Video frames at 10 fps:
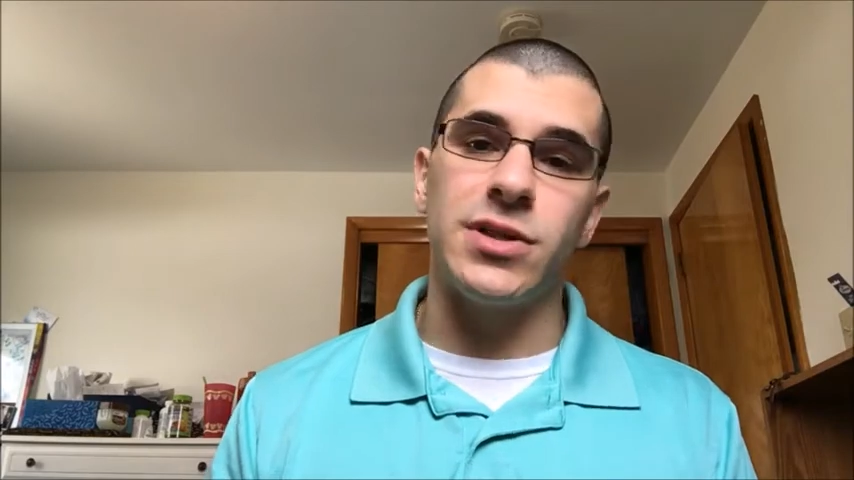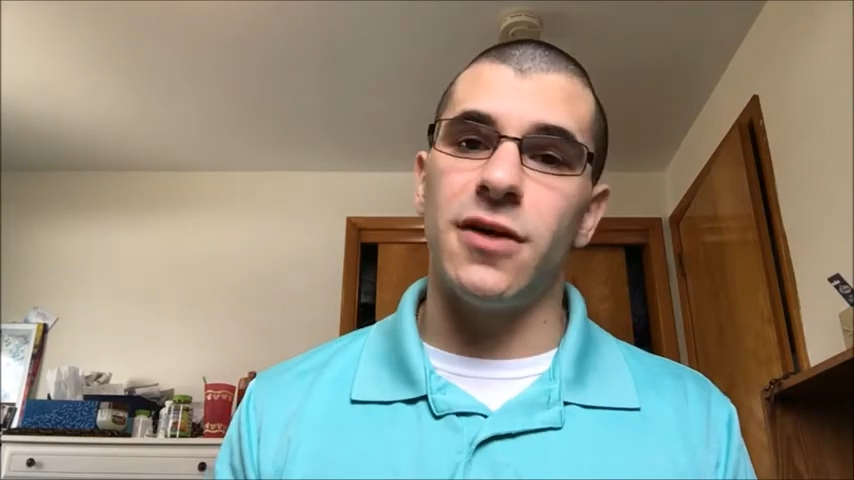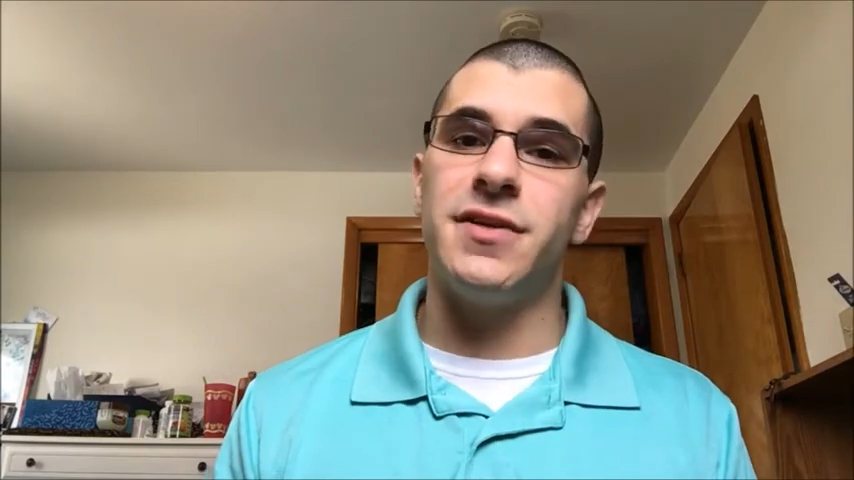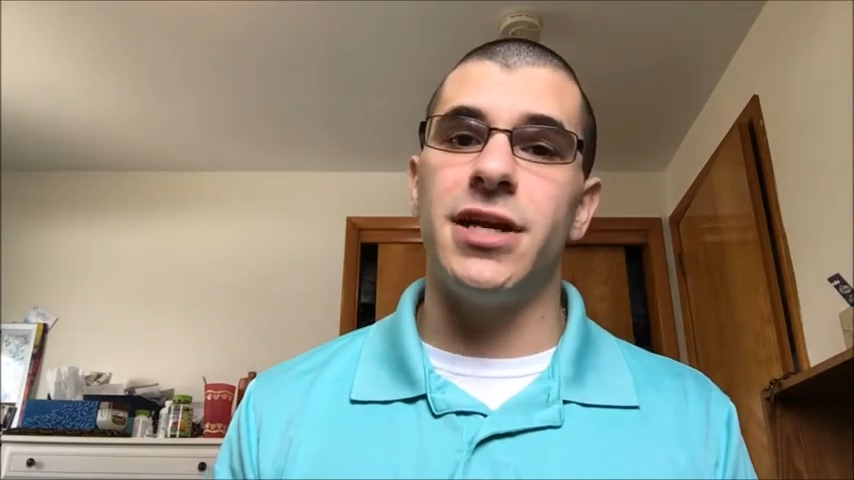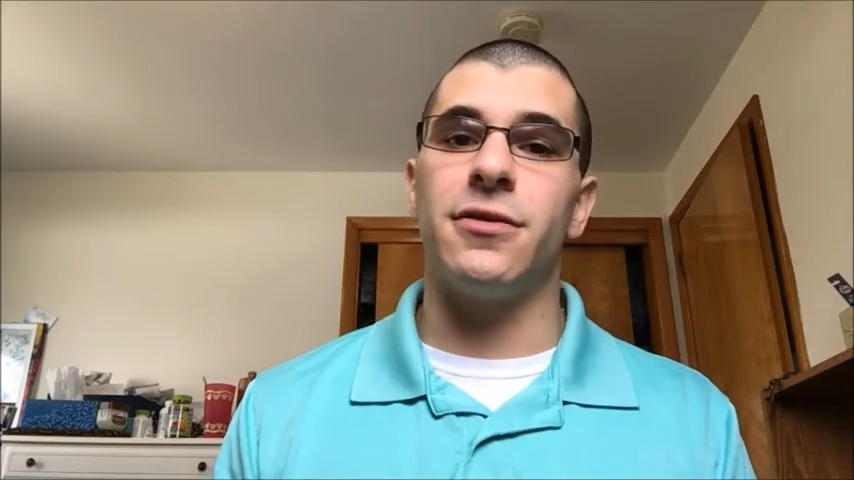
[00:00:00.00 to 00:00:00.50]
We'd
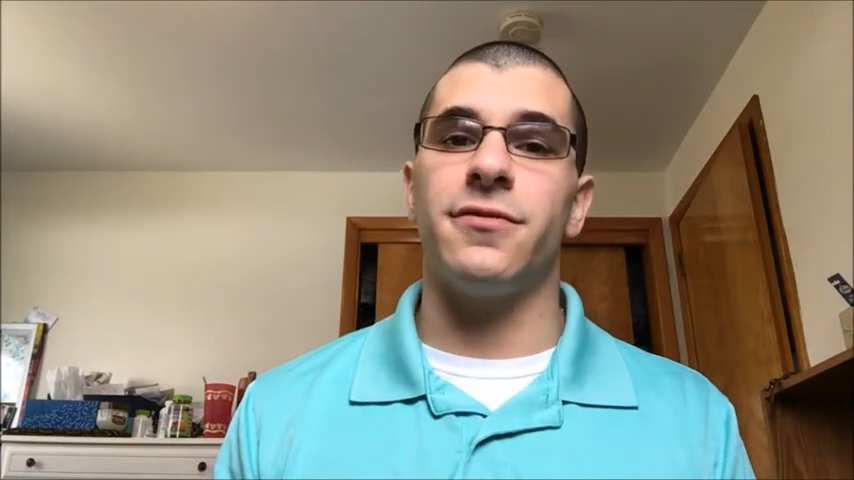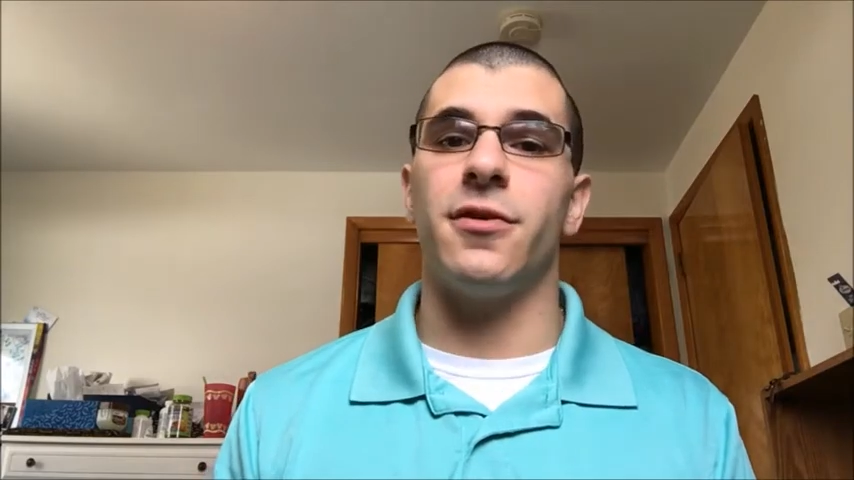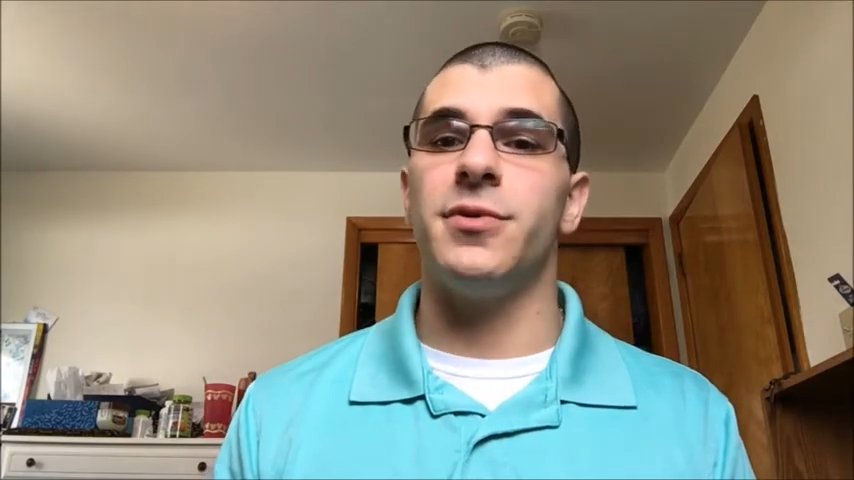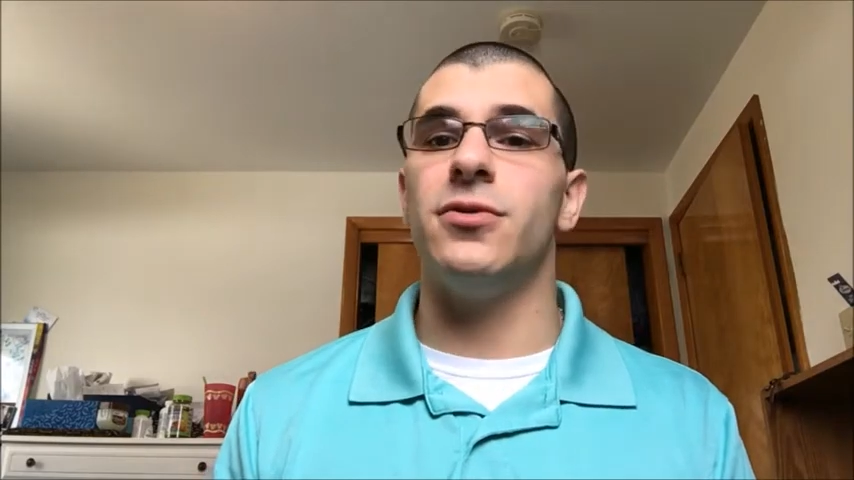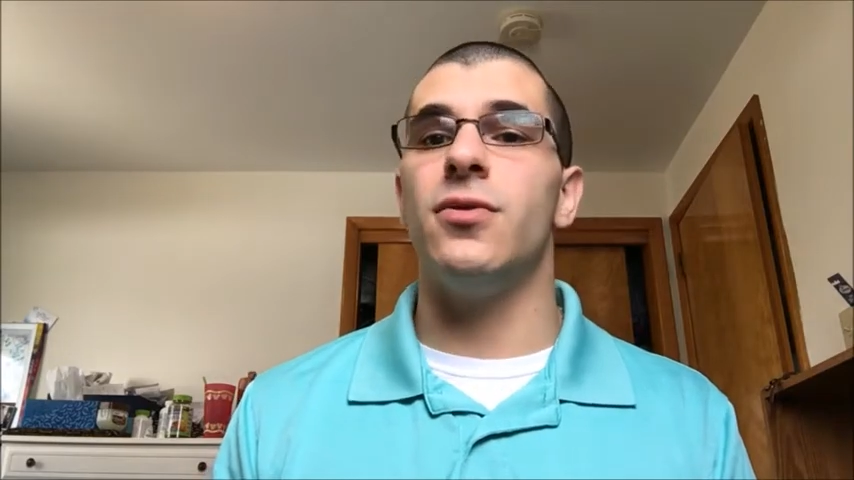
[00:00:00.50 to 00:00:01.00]
love to hear
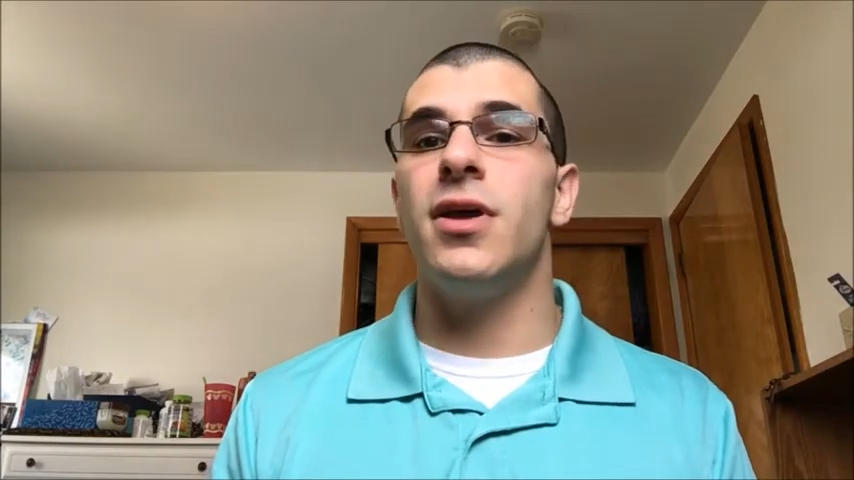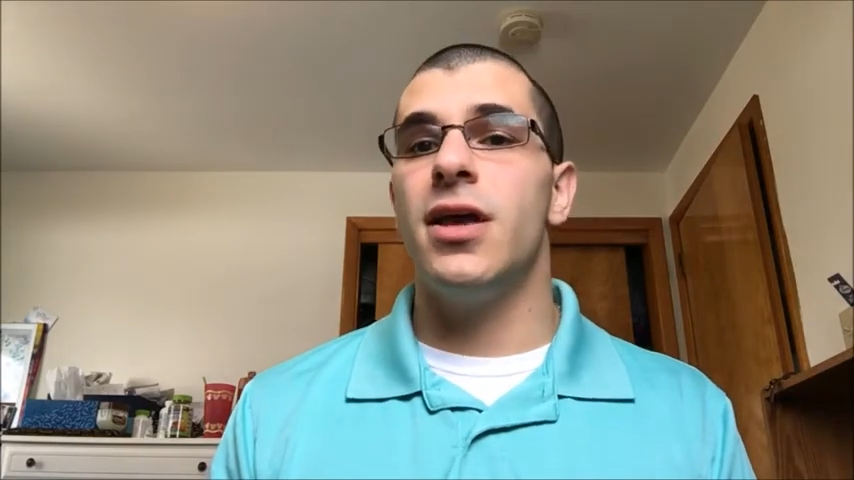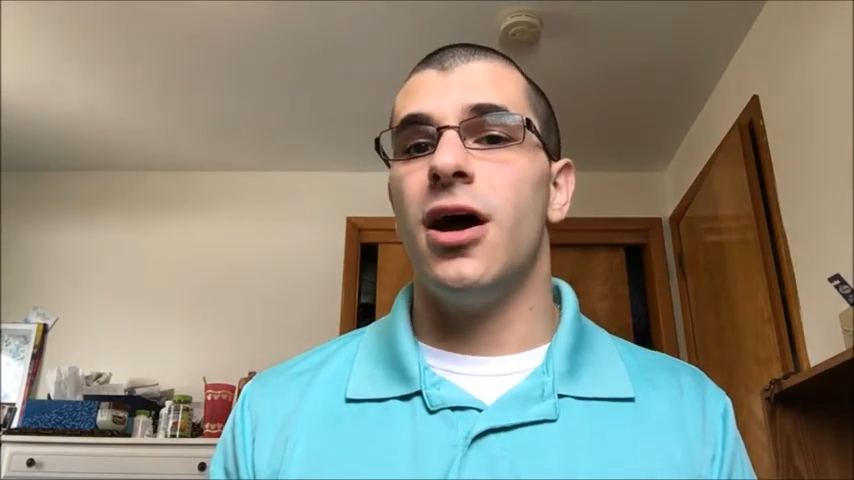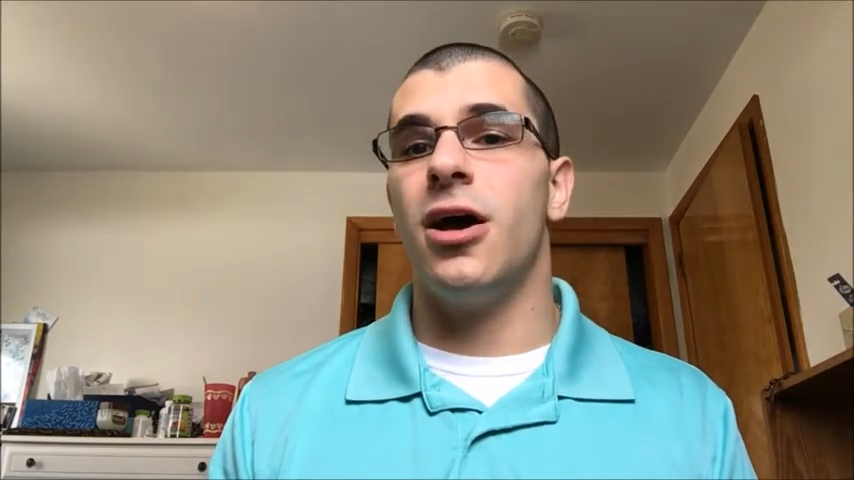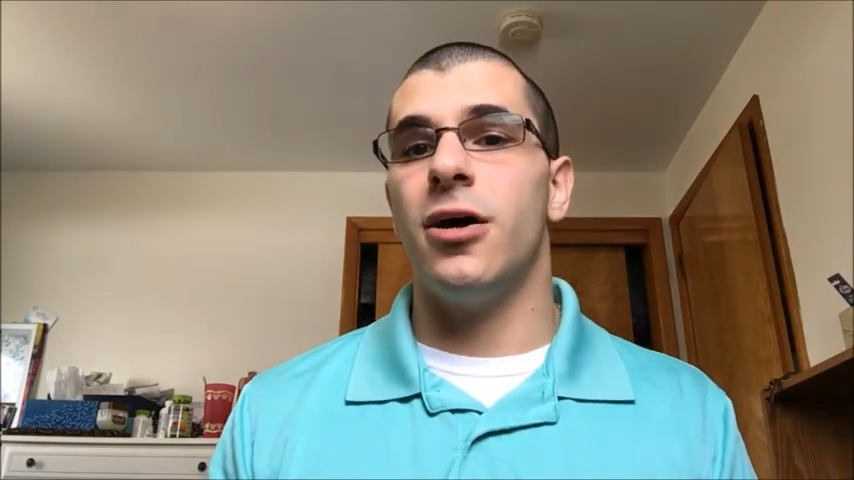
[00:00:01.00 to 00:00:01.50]
from you,
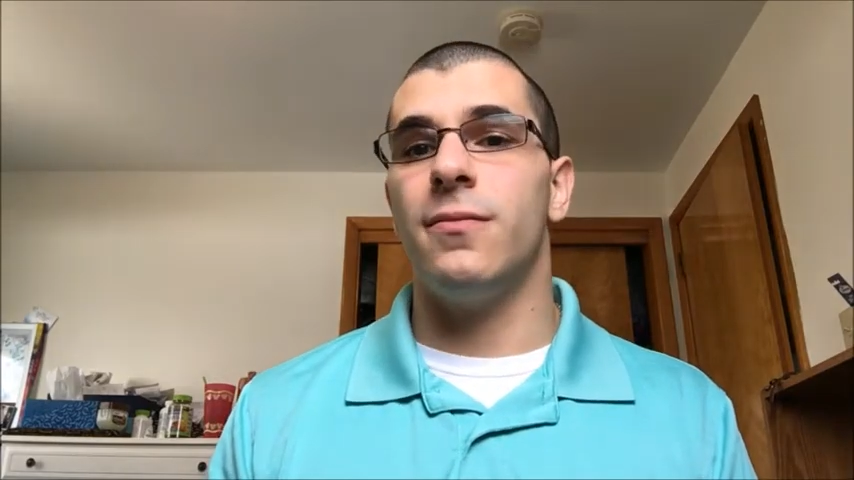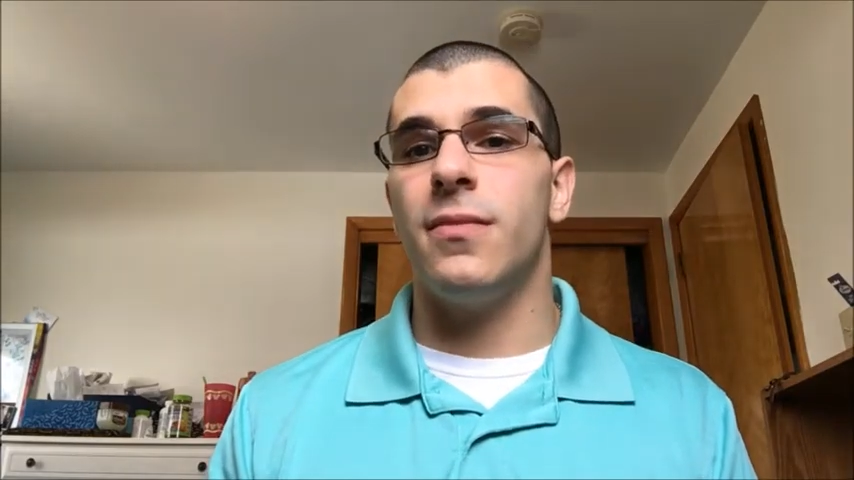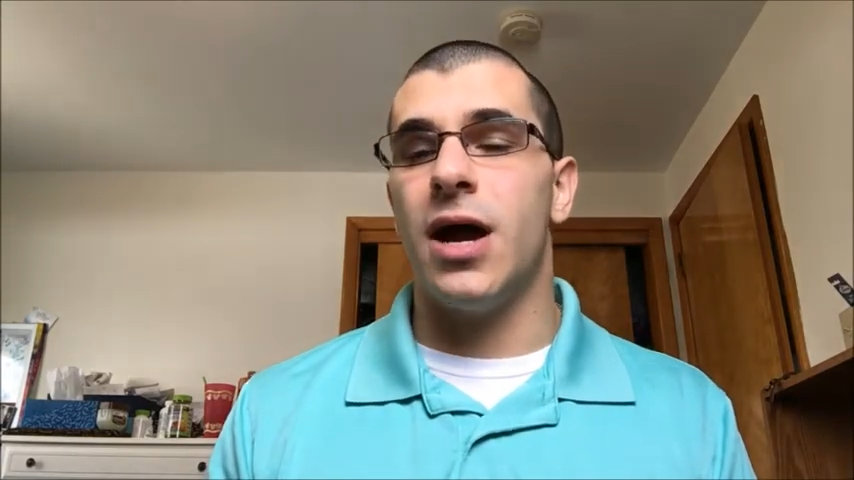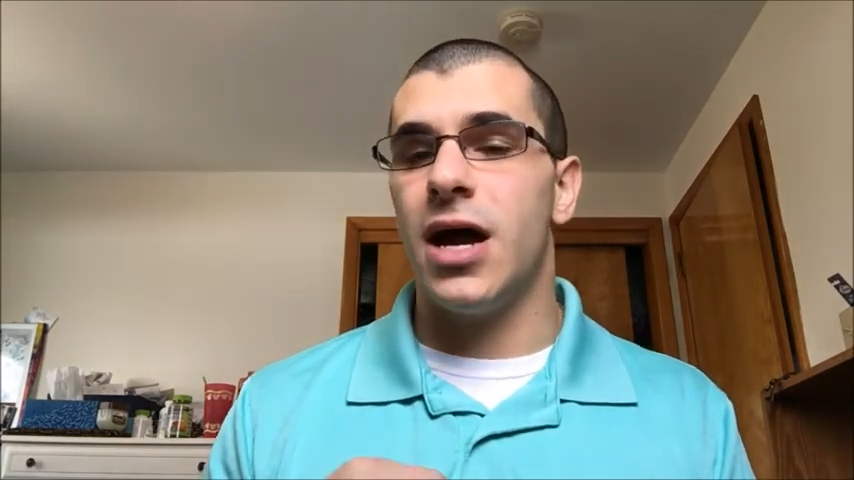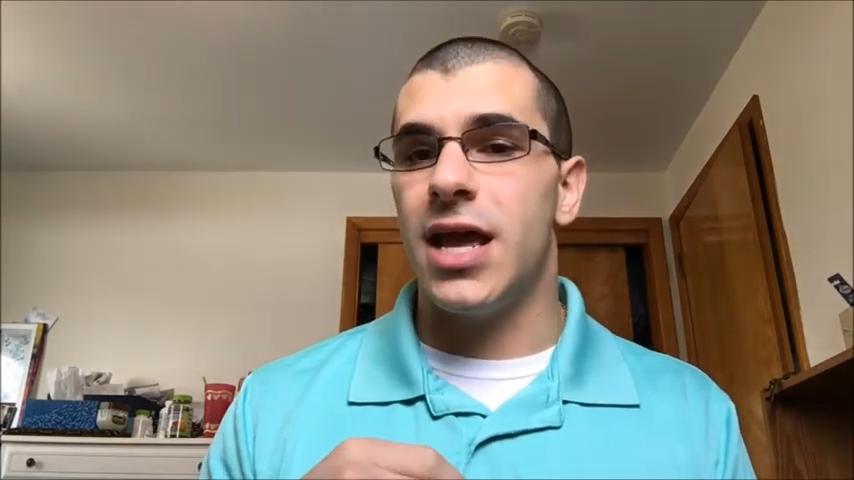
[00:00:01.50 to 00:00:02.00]
and